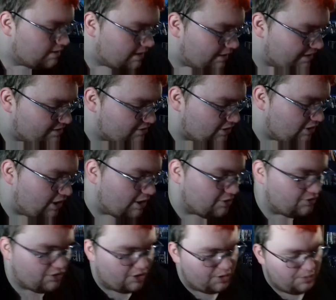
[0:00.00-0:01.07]
Now here's the
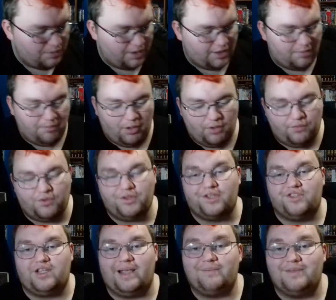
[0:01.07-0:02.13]
last two, and they're both on the
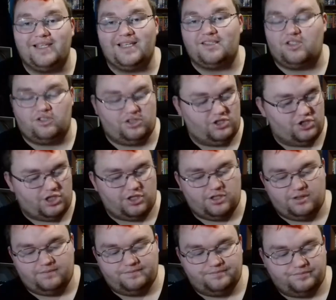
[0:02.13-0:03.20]
same leagues as each other.